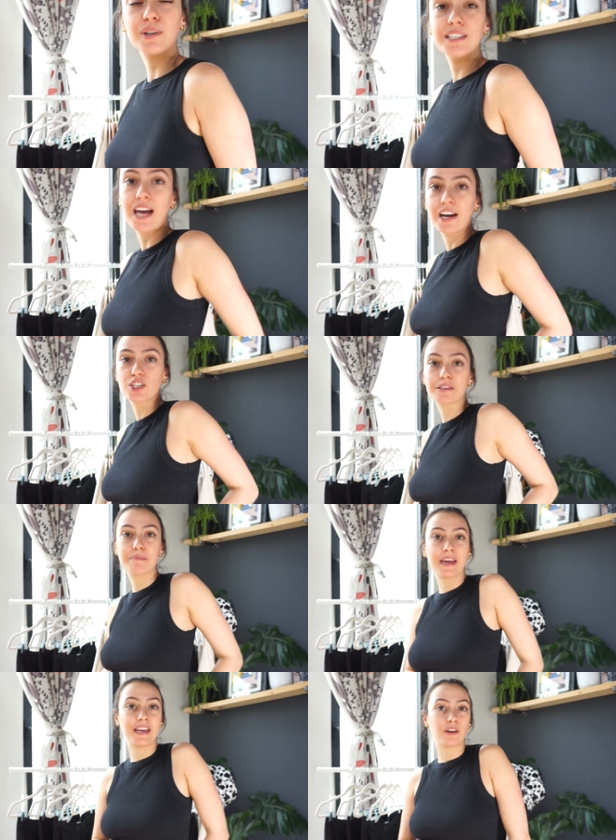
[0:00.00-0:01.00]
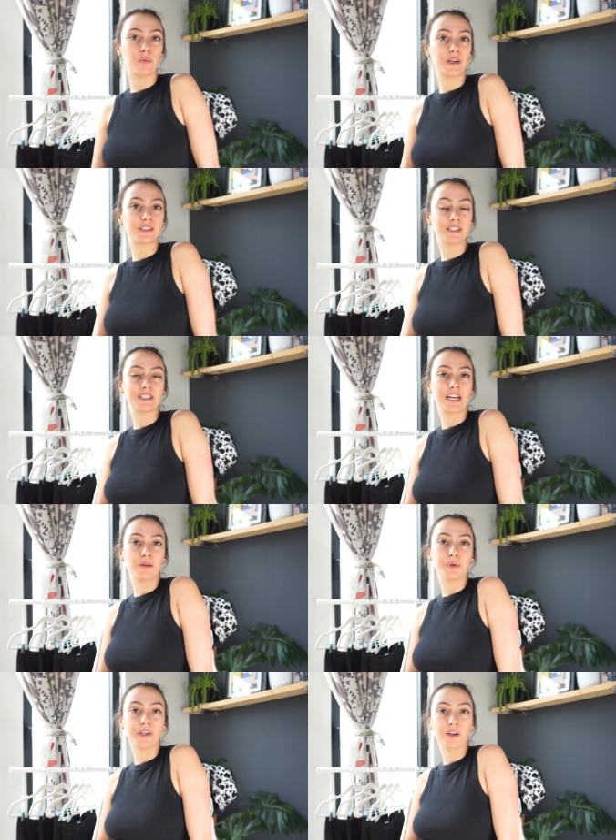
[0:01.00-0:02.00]
one is actually made with
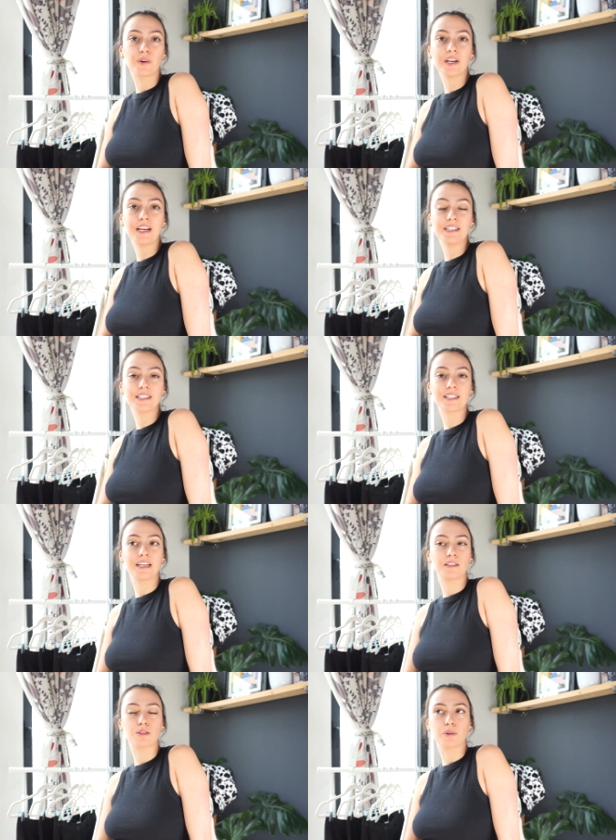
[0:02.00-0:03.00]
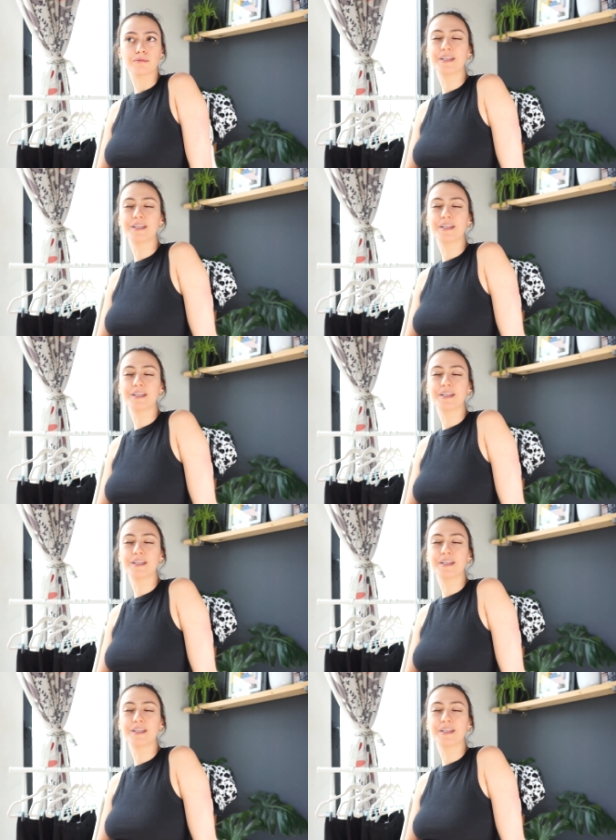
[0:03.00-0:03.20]
sustainable ingredients. It's, or